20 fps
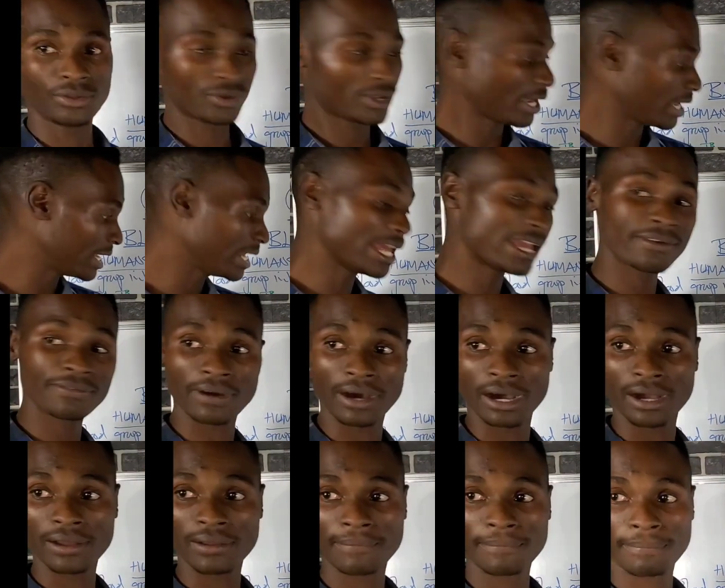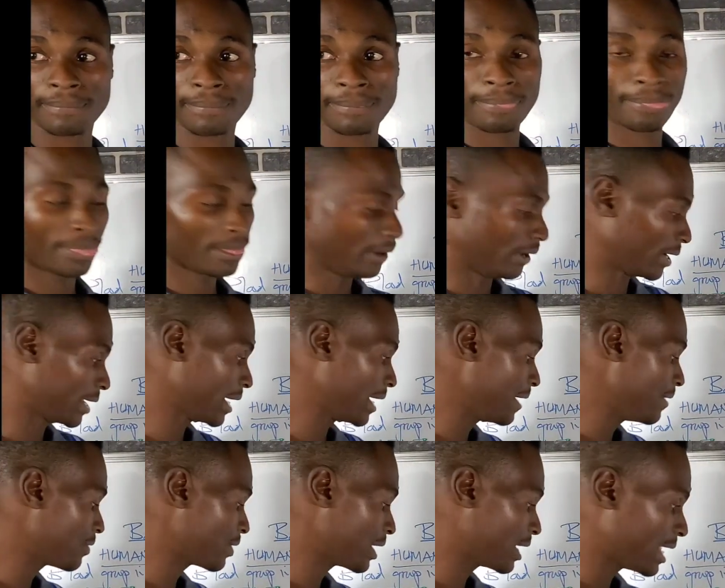You can never.
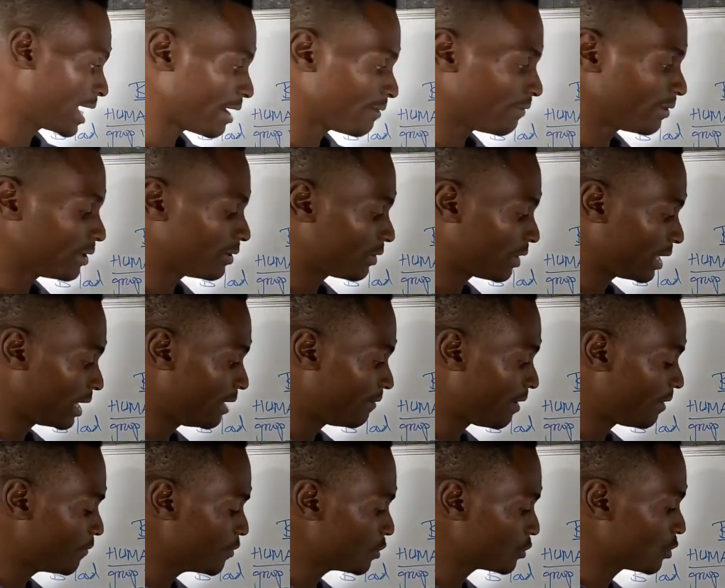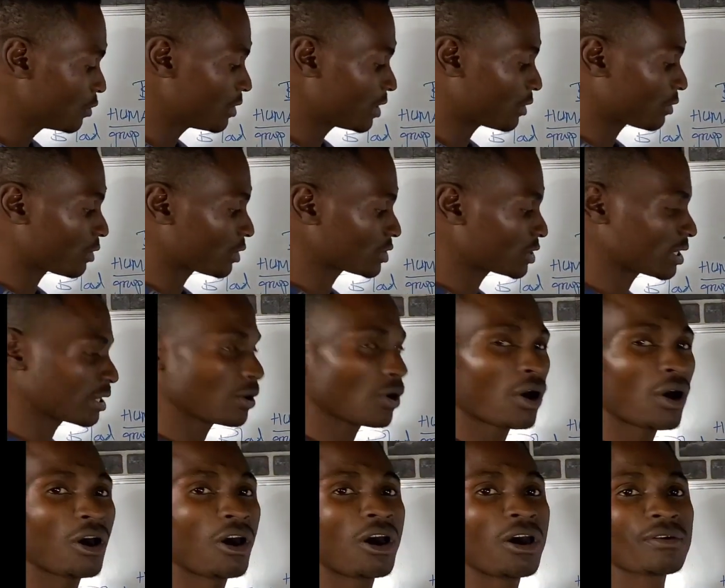Okay? You can never. If you do the
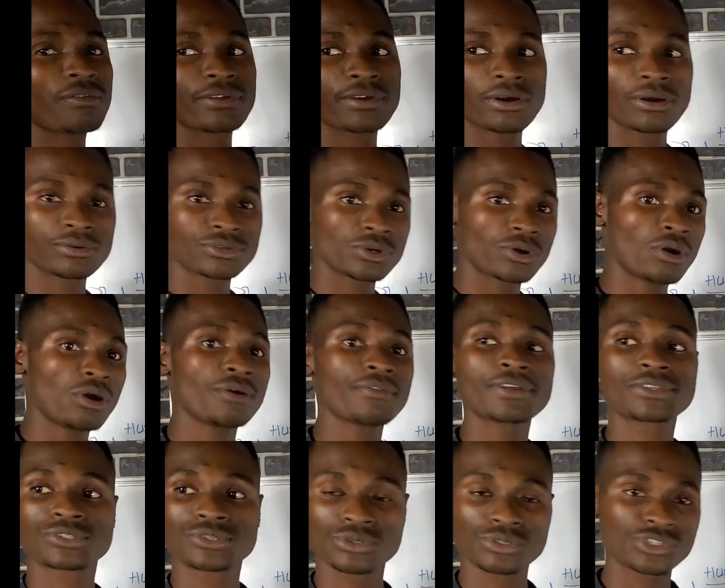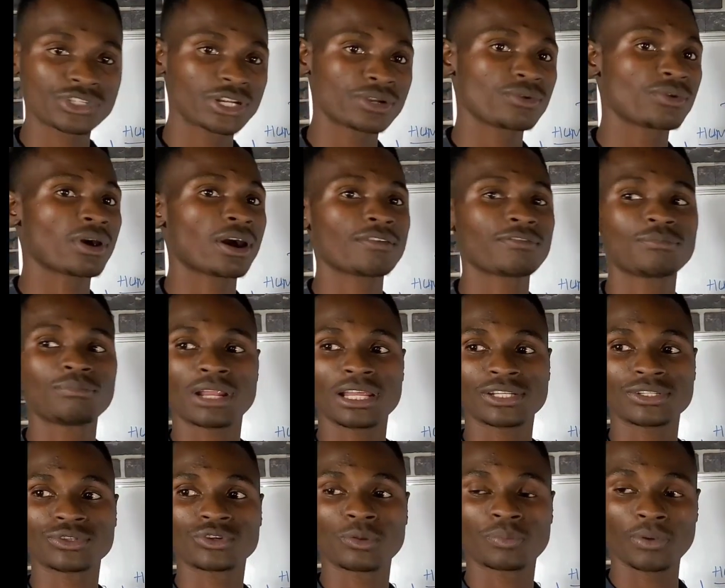crossing, all the children will have
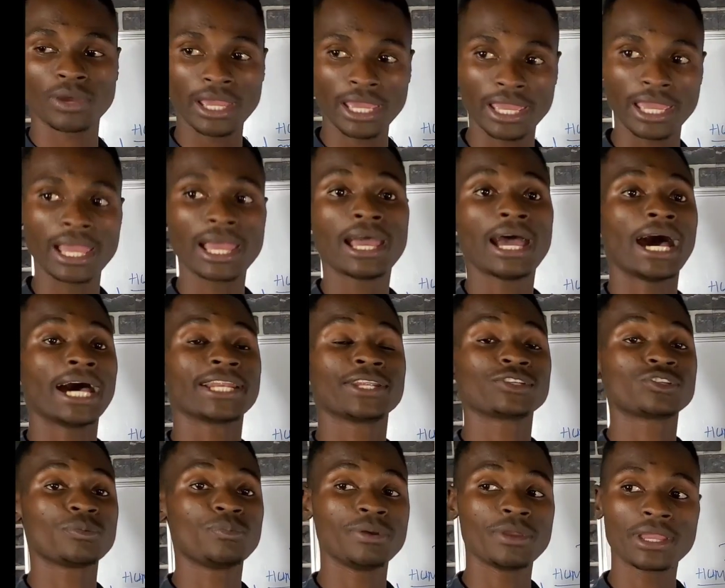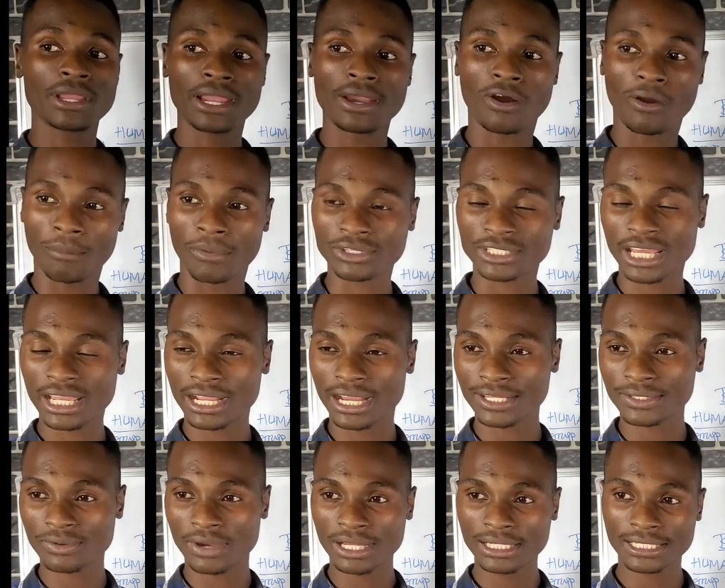blood group A, and it will be
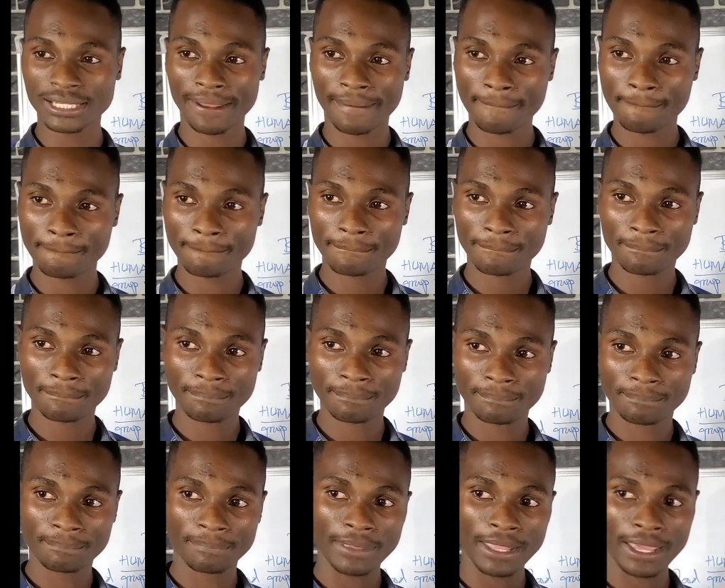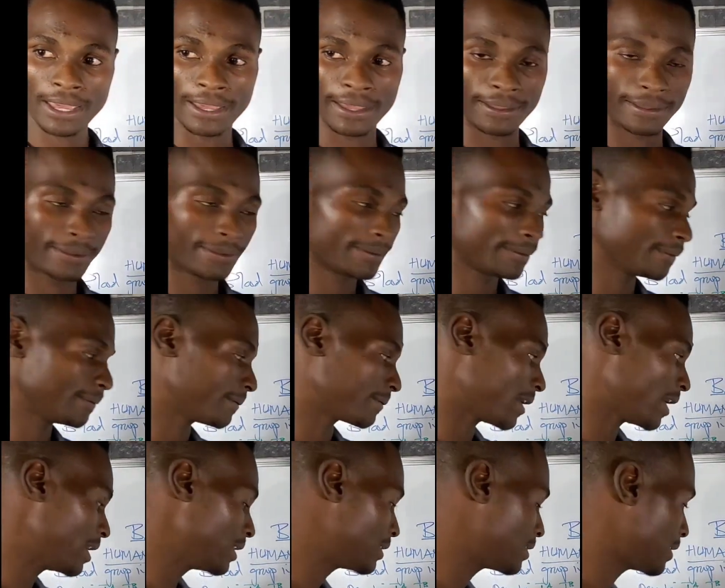homozygous what? A.
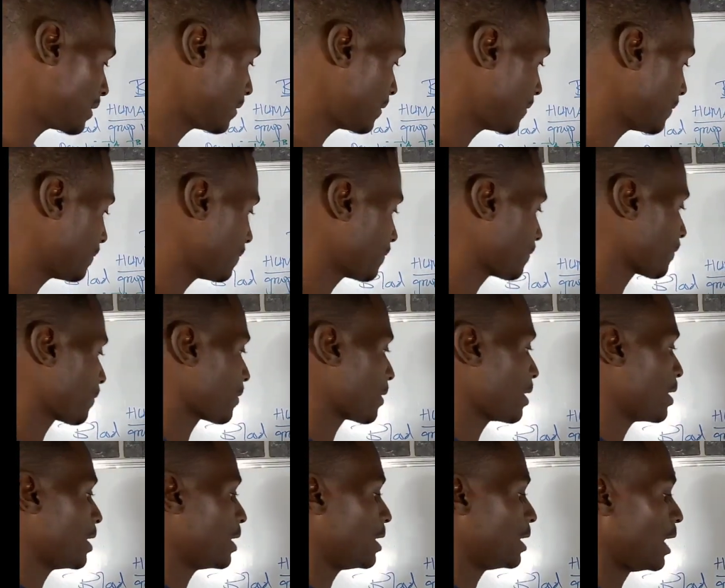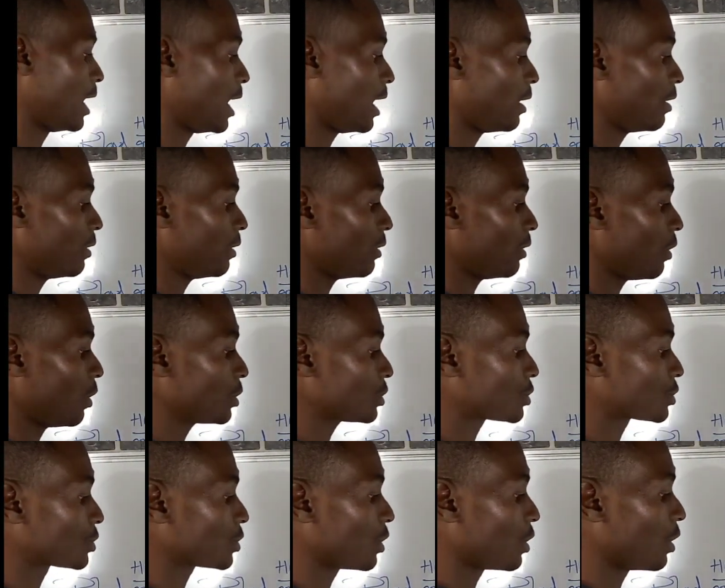Right? Now,
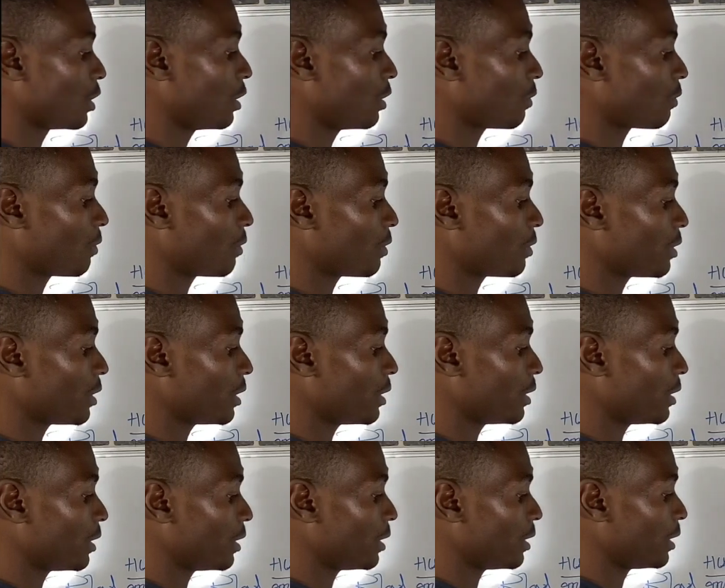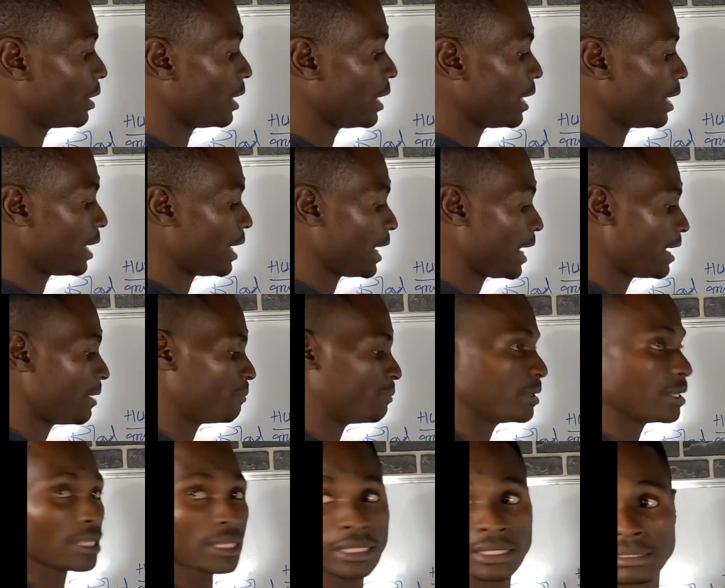also,
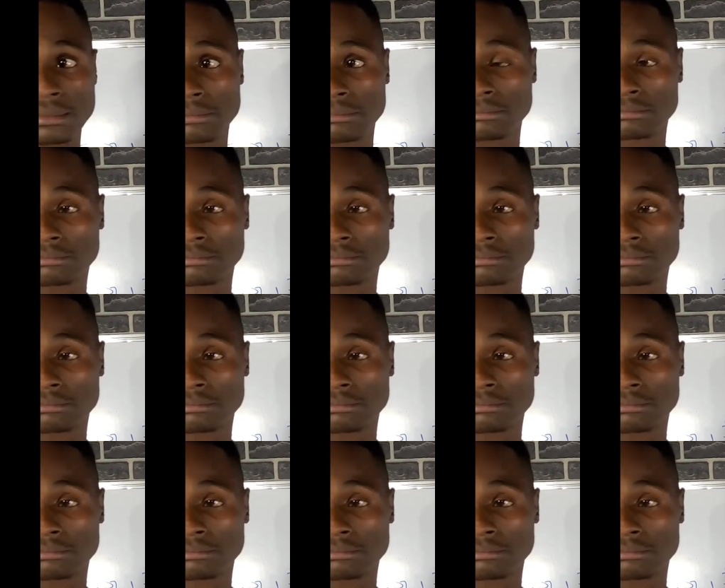AB.